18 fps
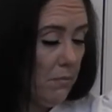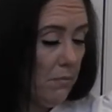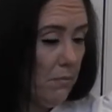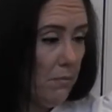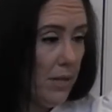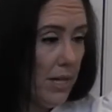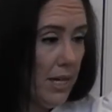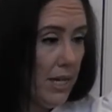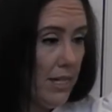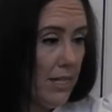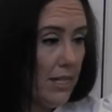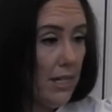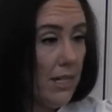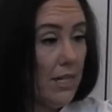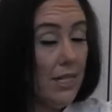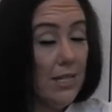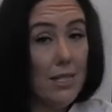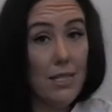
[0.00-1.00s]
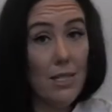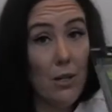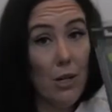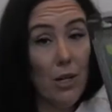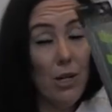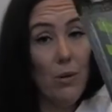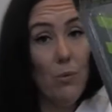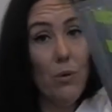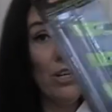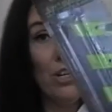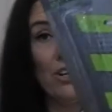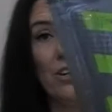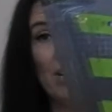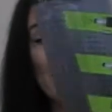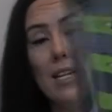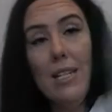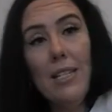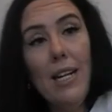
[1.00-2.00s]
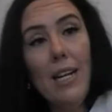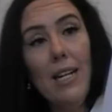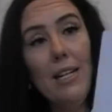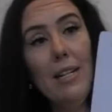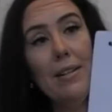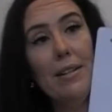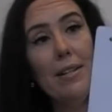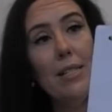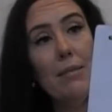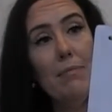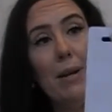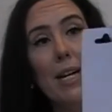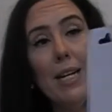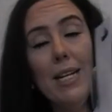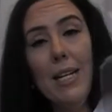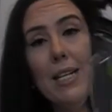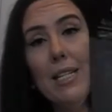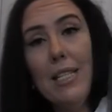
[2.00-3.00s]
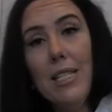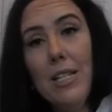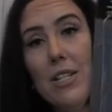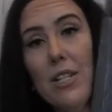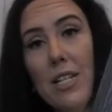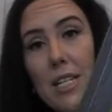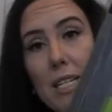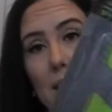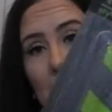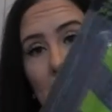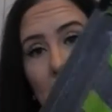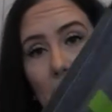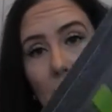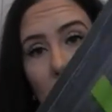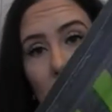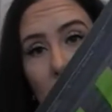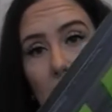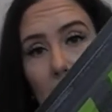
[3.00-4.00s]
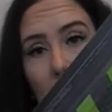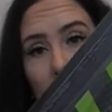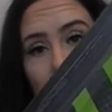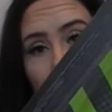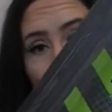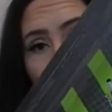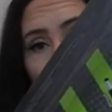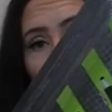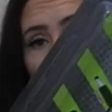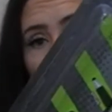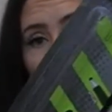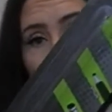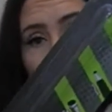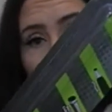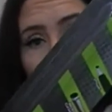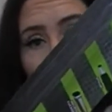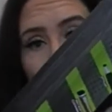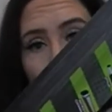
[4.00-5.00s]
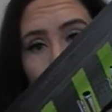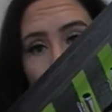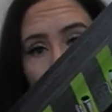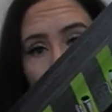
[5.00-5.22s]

But it is were great. And it is by E-Circuit, and I really like that brand that